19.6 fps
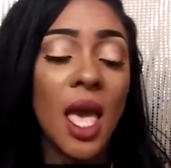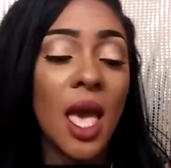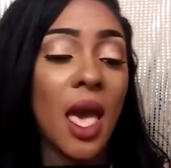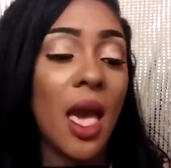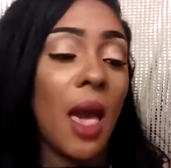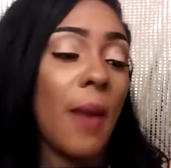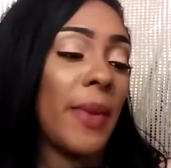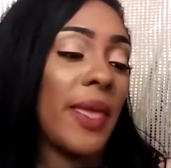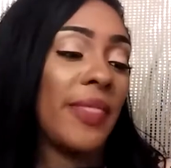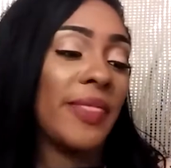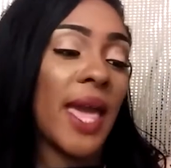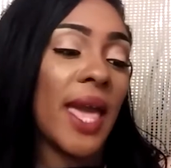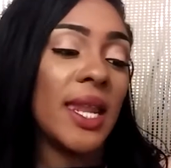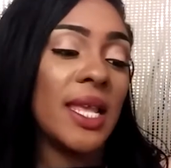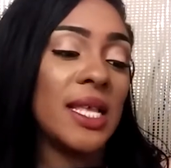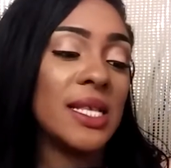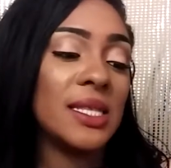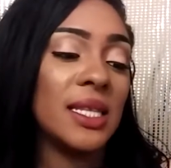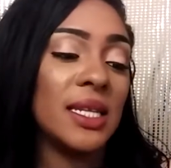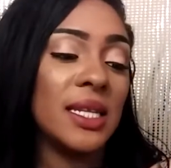And that
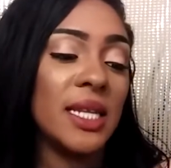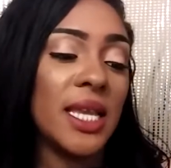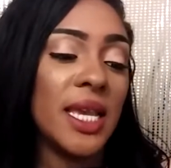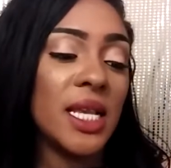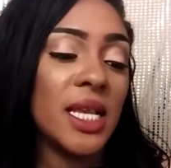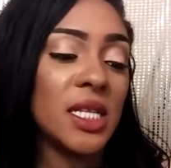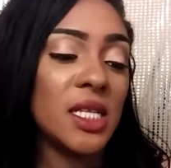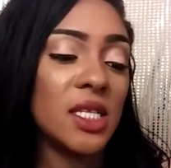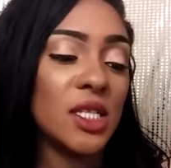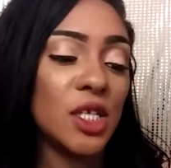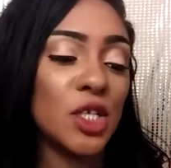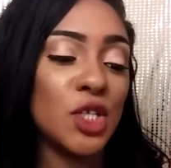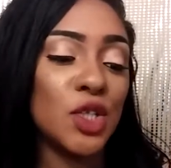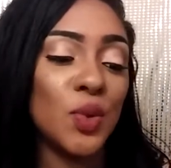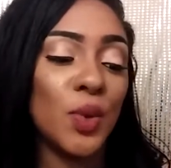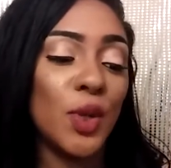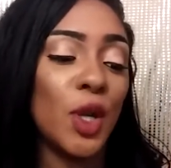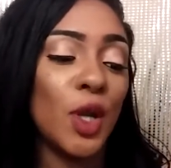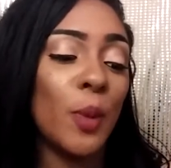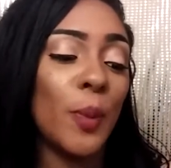is the NYX
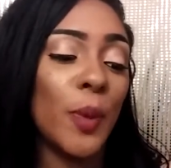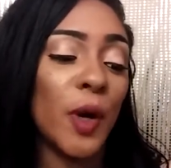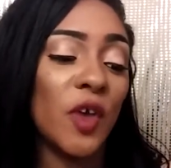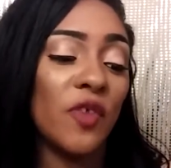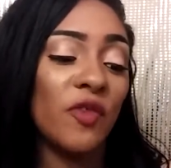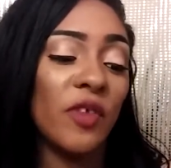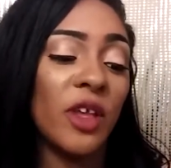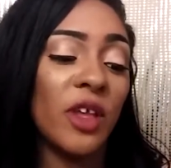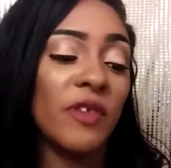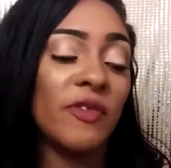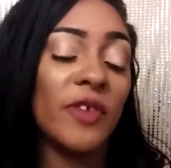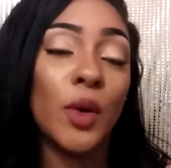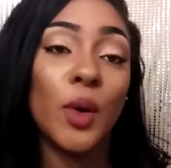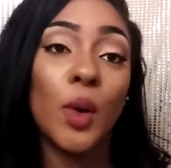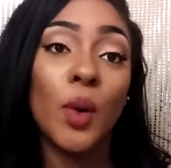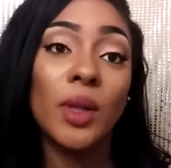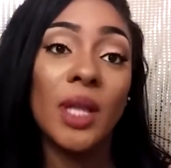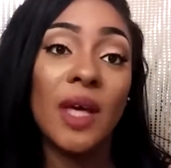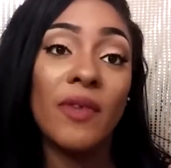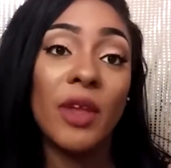Studio Perfect
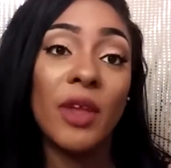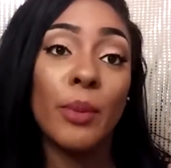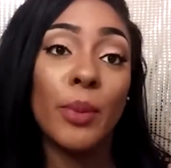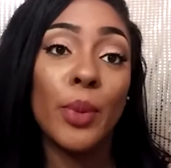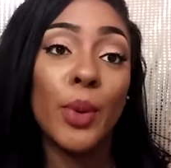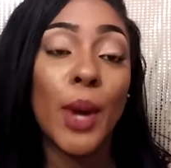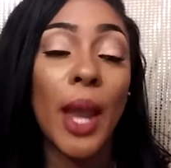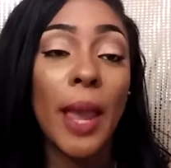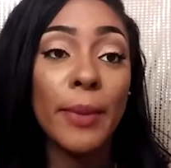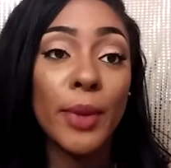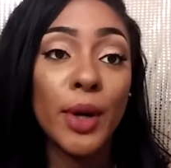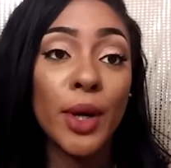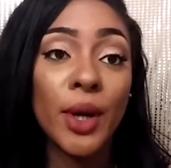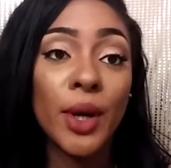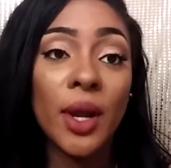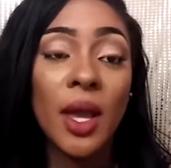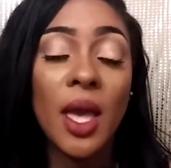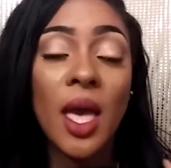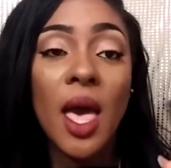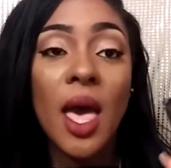Photo Loving
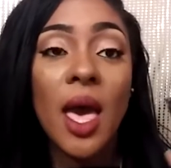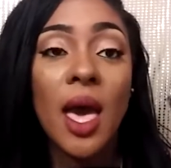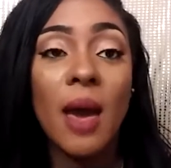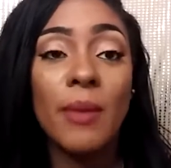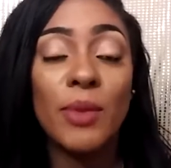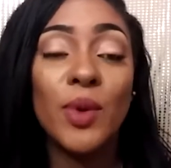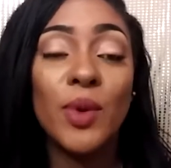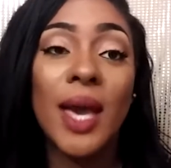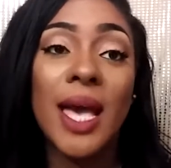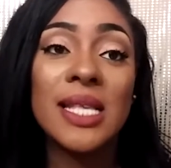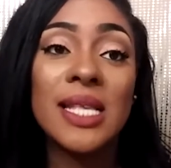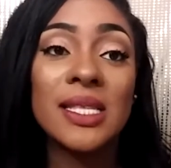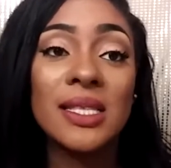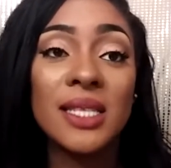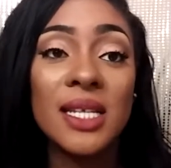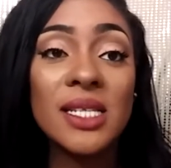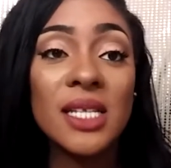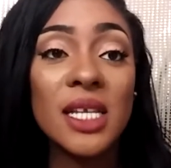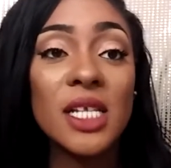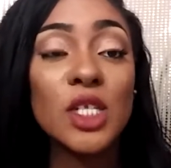Primer. You guys,
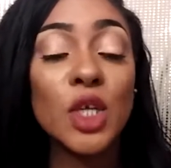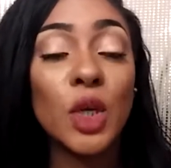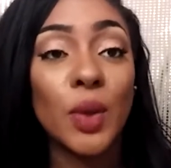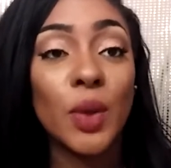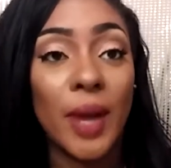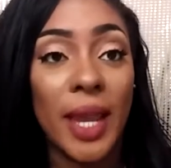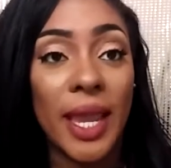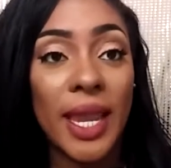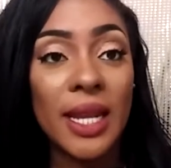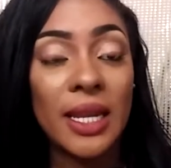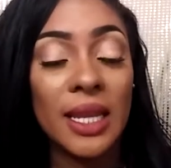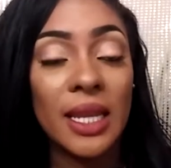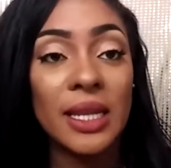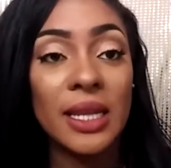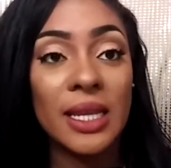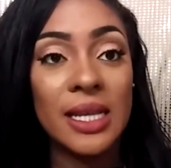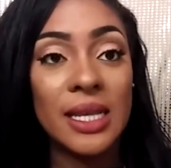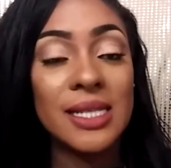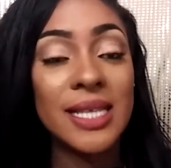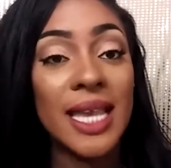this is great. It
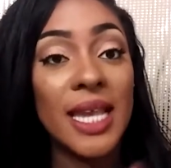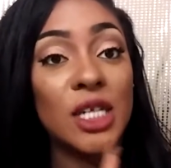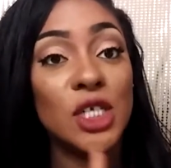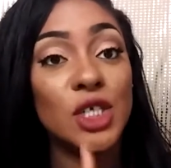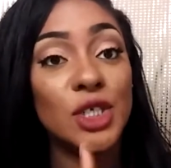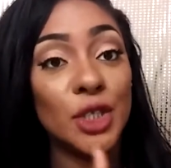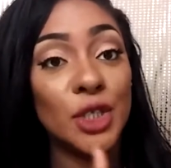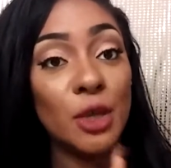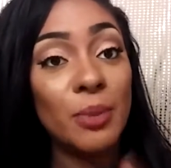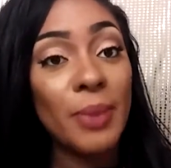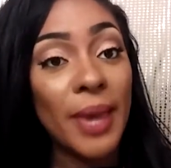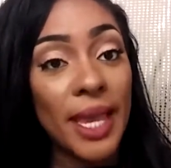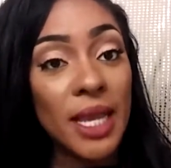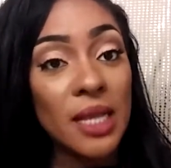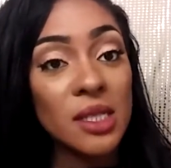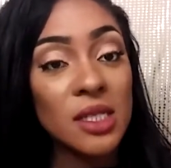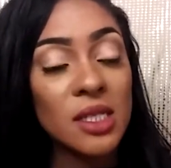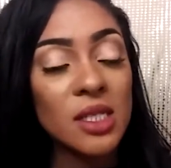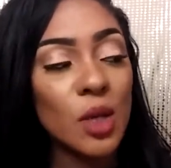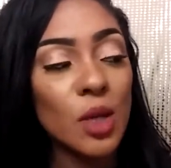is a
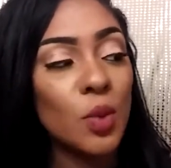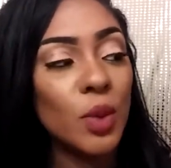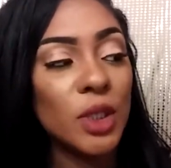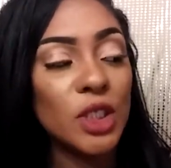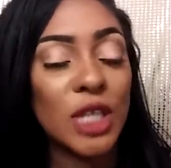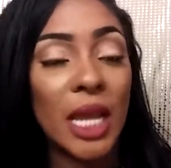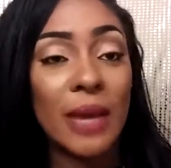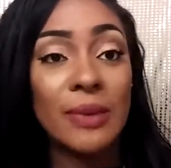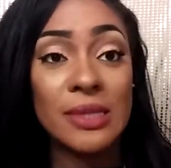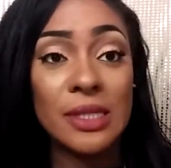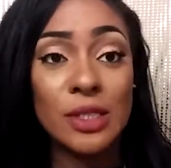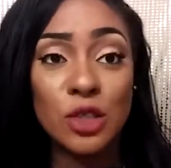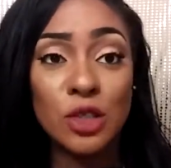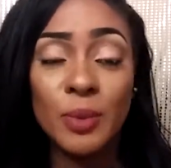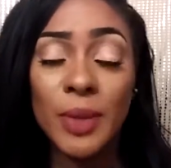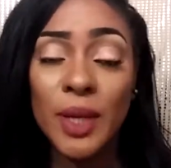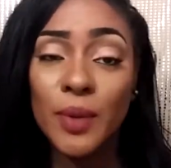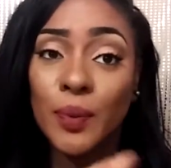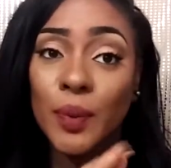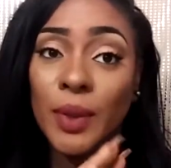gel-based, which I was a little
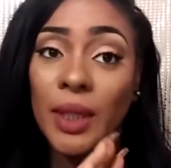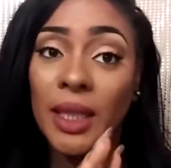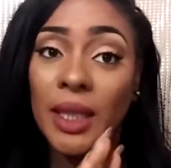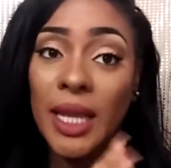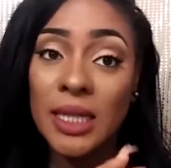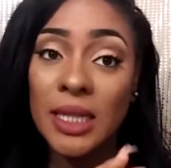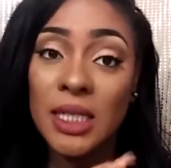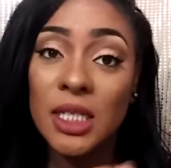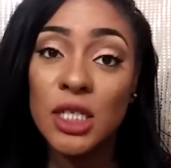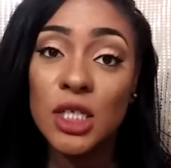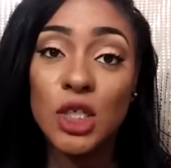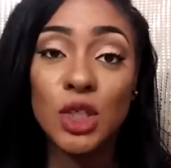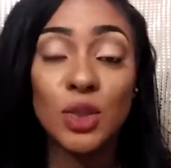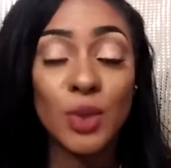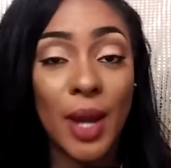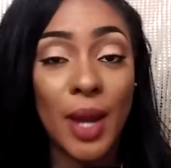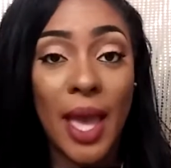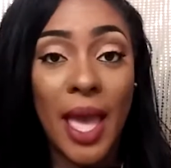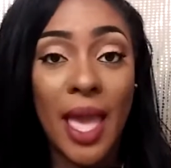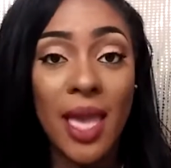bit reluctant to
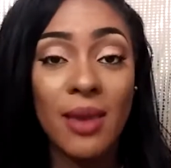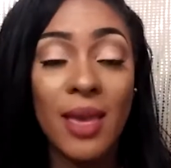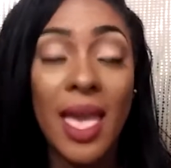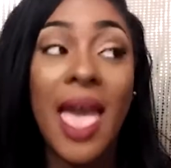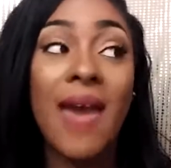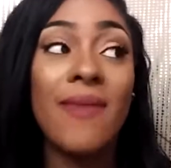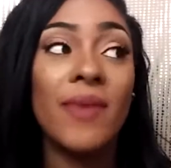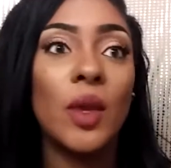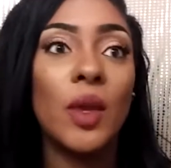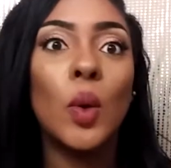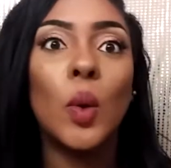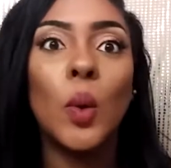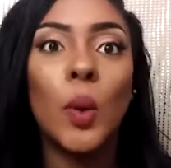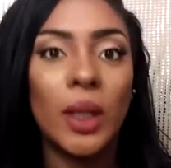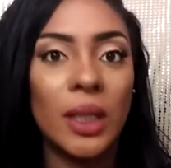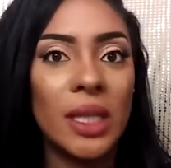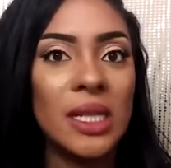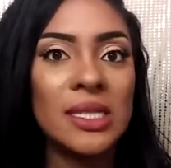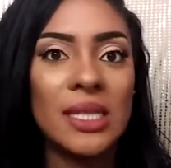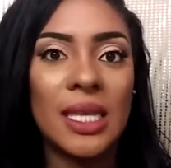try having
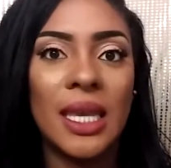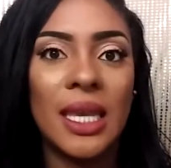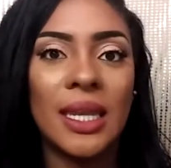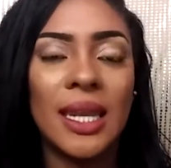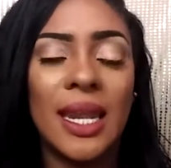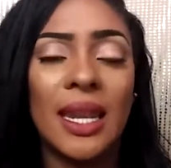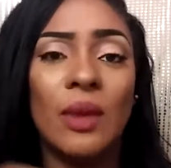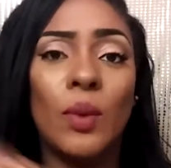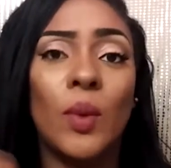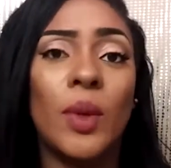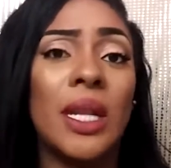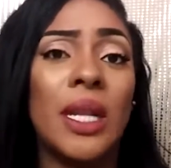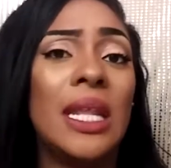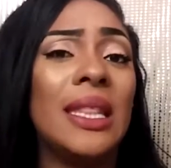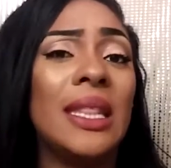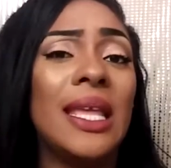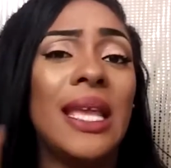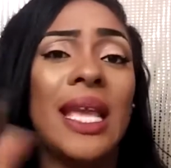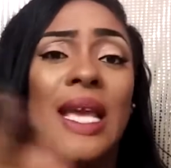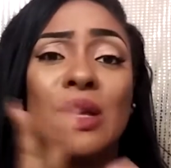oily skin. I didn't want
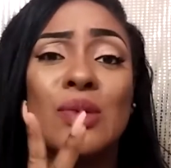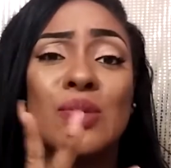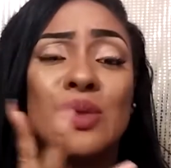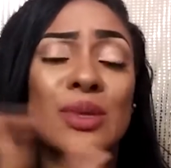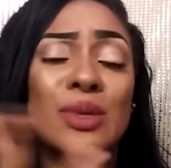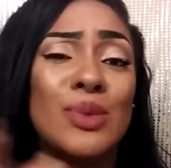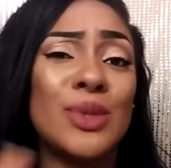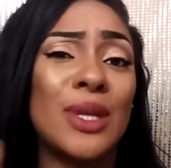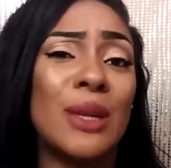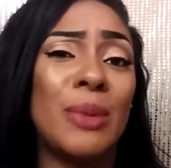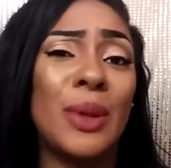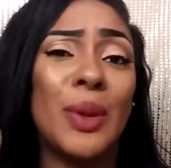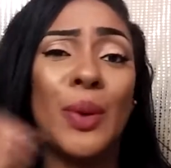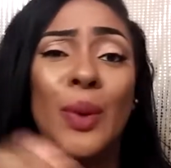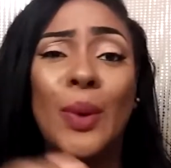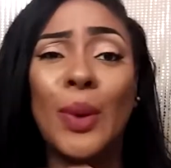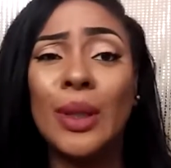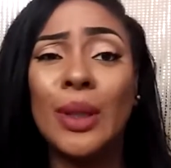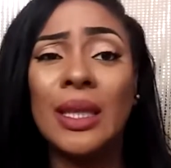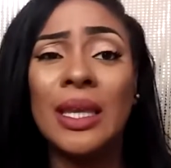anything else that was going to be
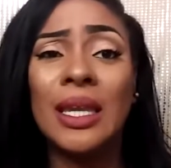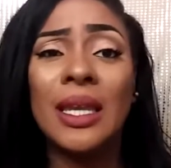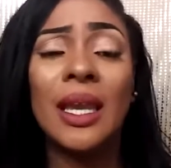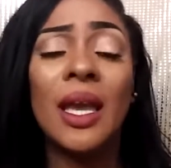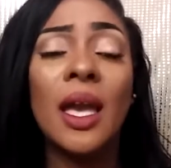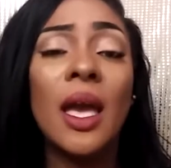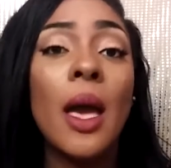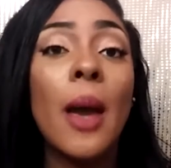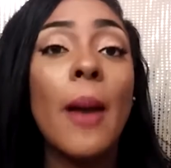oily.